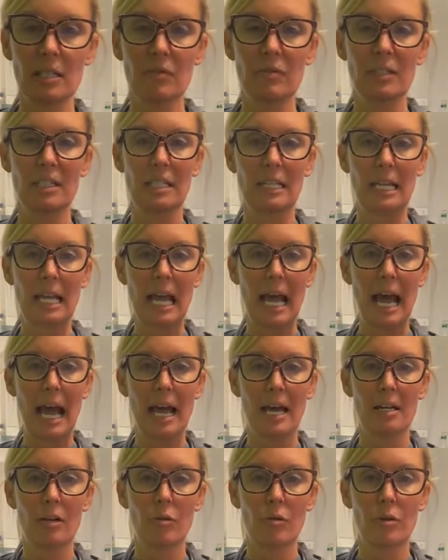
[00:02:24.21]
it's a
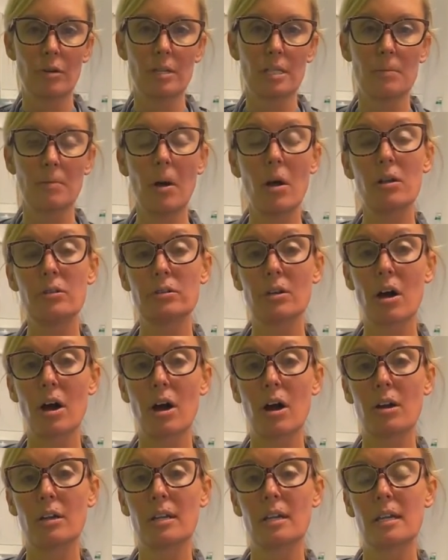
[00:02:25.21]
cat or a small
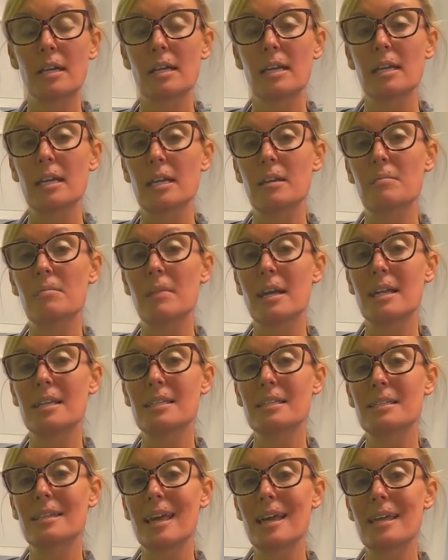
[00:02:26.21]
dog, it may
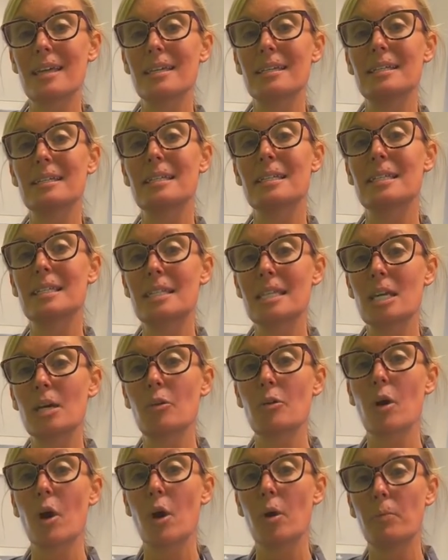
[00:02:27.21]
say
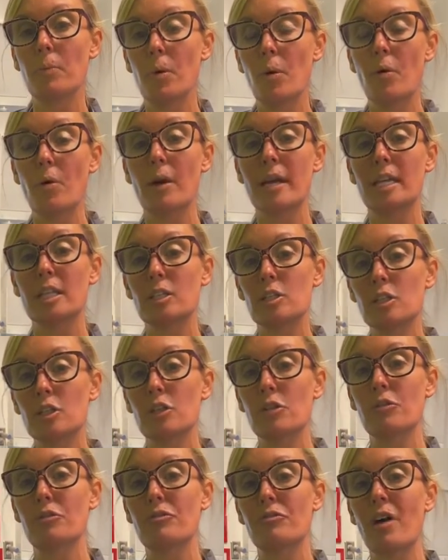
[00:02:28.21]

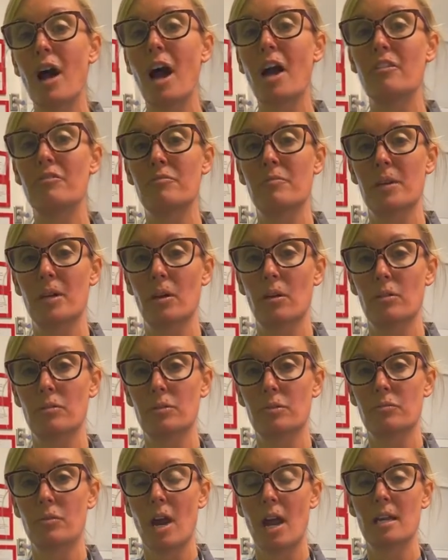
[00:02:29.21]
0.25
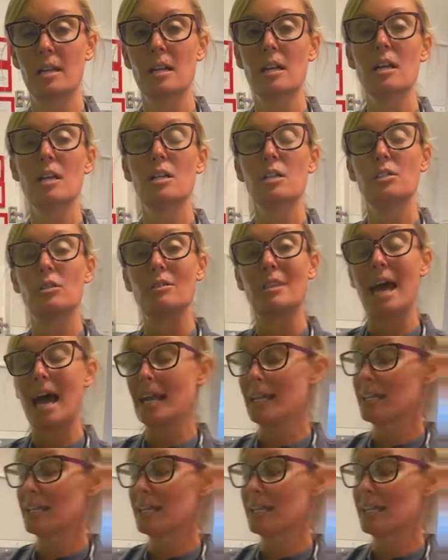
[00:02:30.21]
mils, right? So that